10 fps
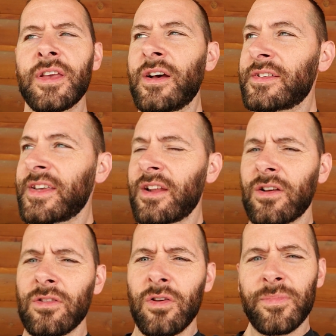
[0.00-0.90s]
the
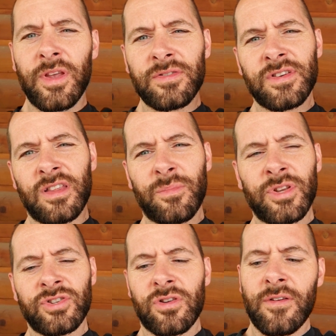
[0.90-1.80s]
Seneca loop that you saw the
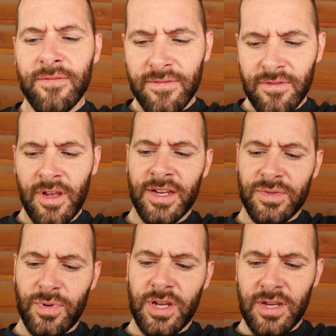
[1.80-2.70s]
picture of
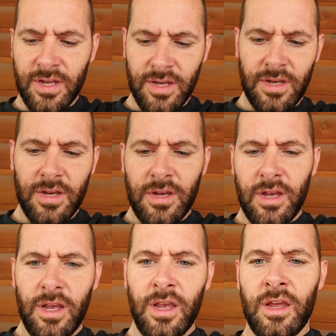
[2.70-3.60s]
last week.
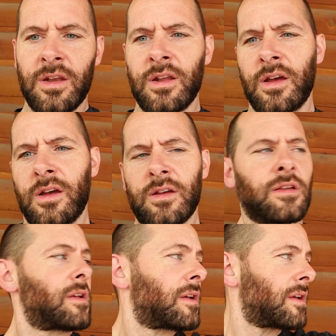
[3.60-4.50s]
And
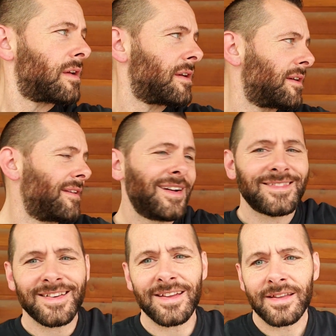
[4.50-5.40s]

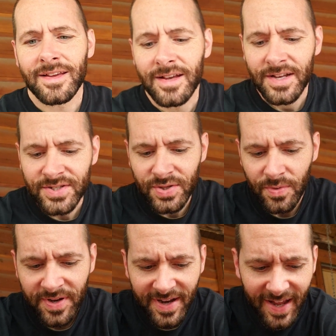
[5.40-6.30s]
that's it.
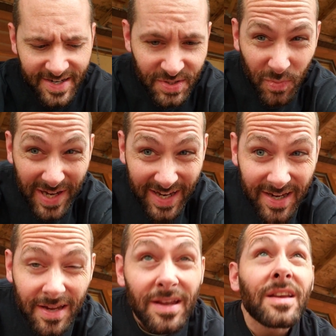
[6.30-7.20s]
So next
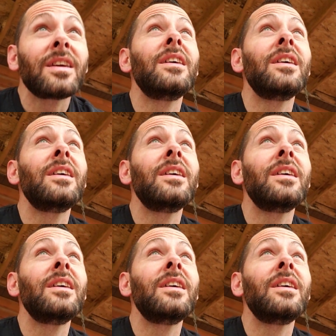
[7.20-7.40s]
week,